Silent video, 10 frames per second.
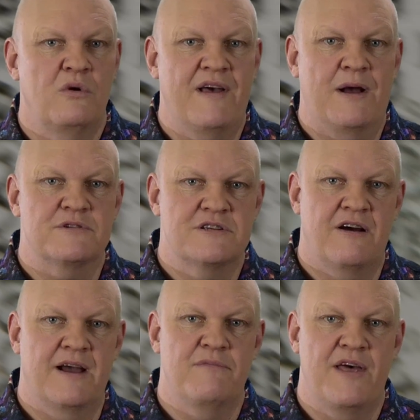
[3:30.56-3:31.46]
Without
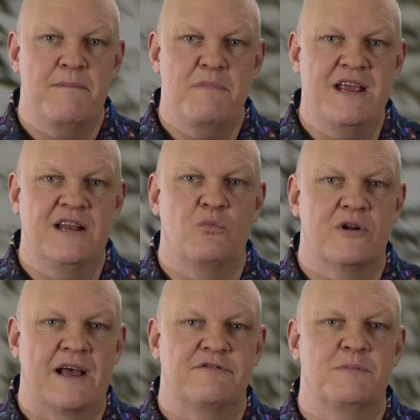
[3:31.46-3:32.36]
time, their meaning
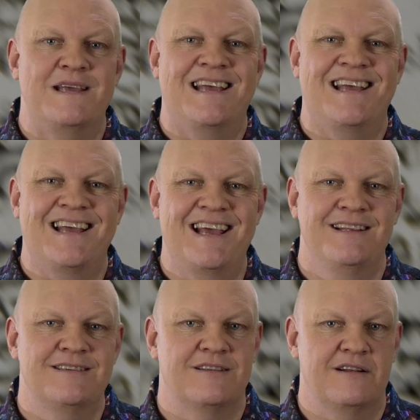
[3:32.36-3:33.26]
would have to be
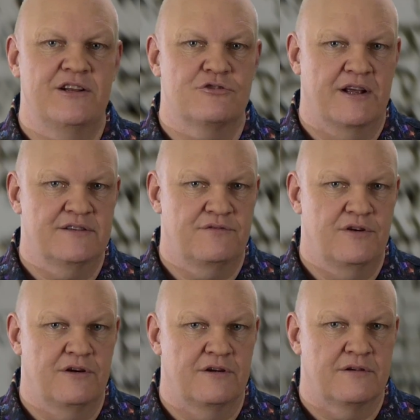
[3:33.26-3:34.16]
instantly
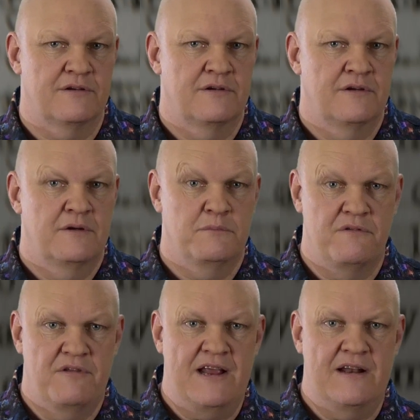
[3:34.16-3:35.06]
transferred.
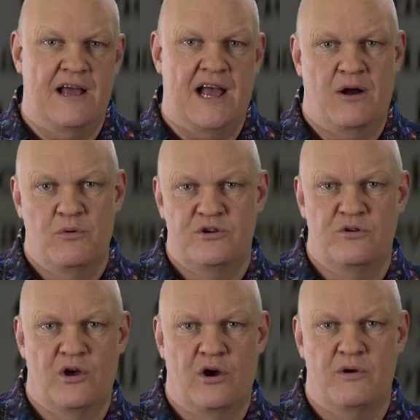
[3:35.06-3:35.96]
But then, how would
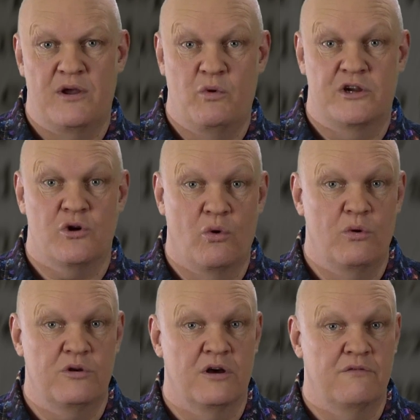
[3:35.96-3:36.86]
you know in which
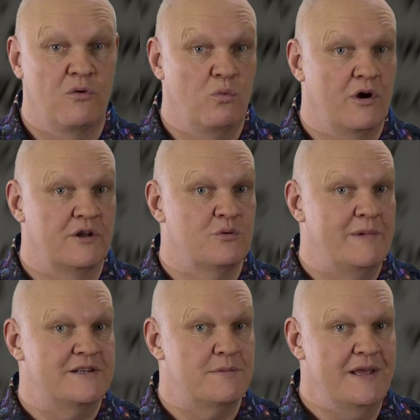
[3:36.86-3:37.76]
order the words were
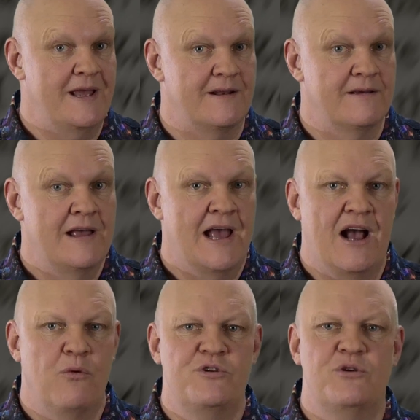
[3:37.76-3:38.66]
meant to be in?
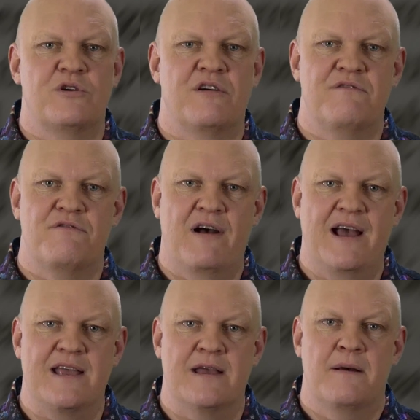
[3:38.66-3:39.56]
How would you
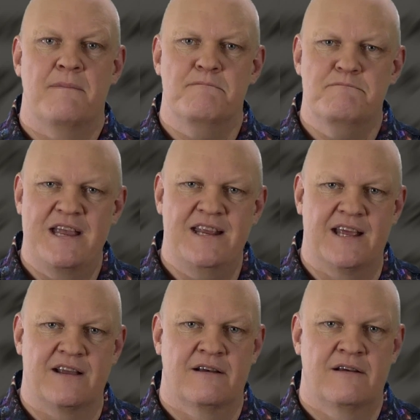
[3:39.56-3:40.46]
convey
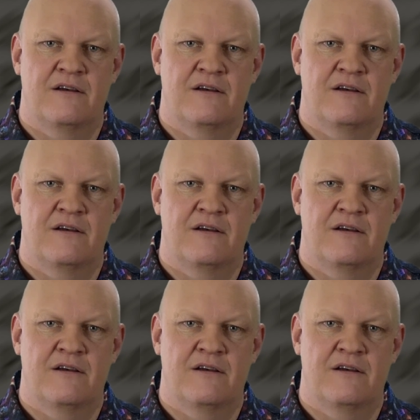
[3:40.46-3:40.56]
meaning